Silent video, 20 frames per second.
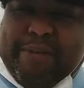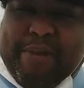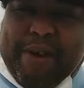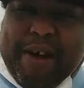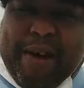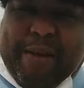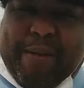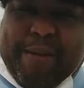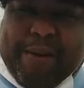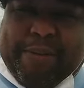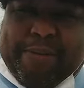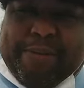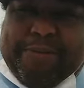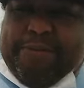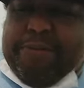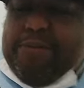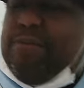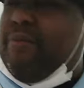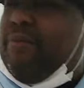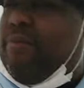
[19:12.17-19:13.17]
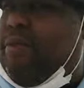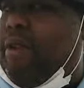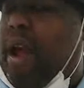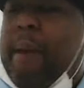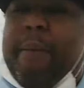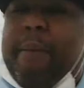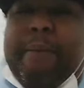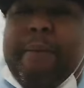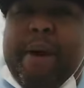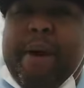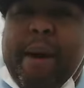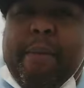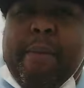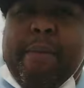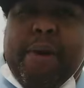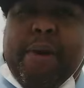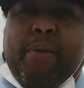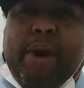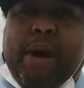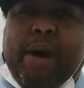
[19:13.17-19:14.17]
Muhammad. I'm gonna be. I'm gonna
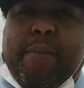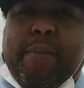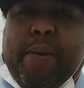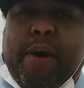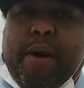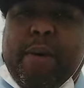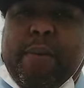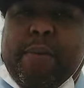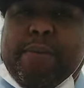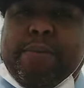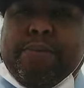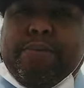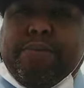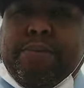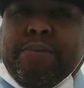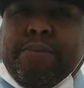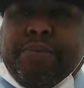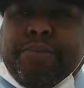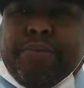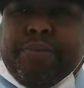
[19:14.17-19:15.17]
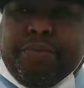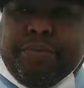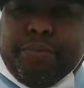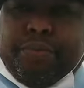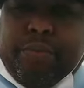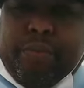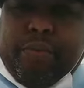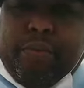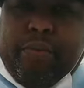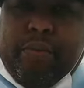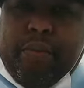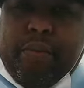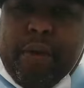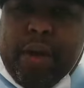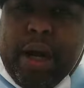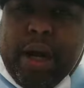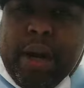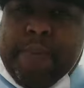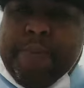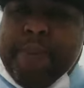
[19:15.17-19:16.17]
be with him. Um,
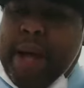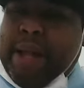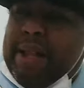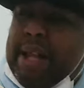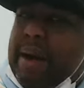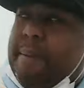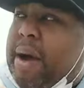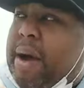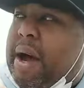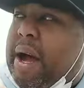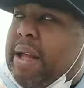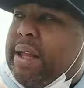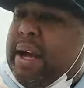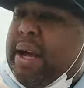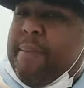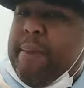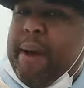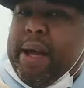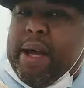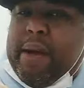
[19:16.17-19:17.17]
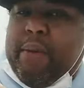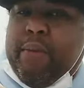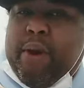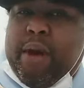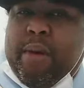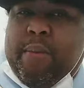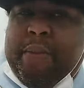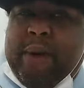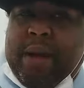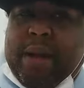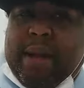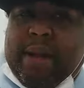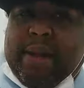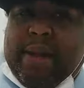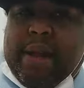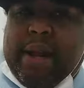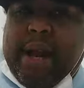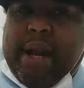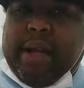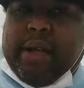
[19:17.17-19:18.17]
I'm, i think I'm. I think I might get with him either
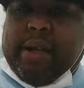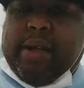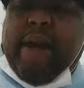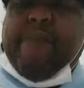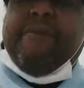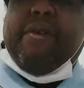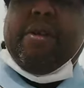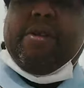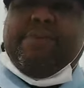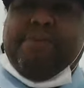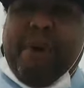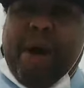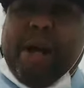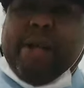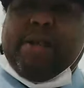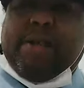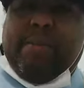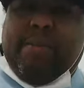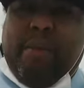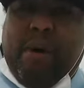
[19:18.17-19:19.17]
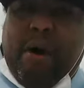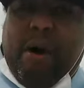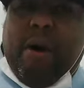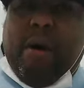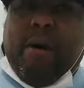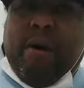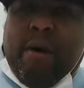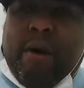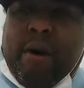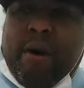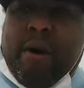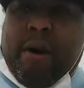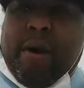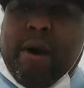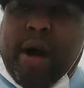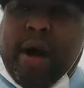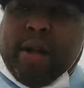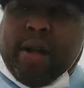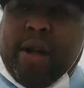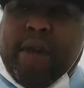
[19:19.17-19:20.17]
tonight or definitely probably tomorrow.
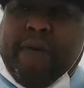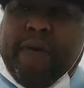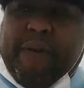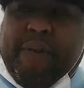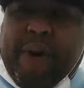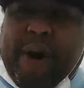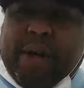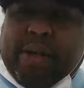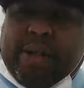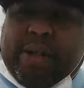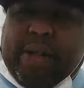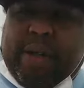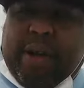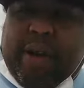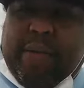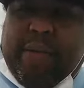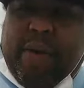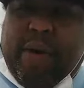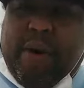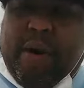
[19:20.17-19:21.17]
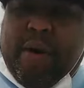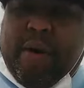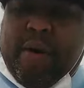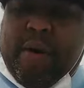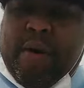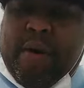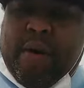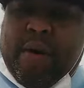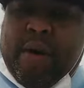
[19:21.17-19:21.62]
I definitely probably see him tomorrow.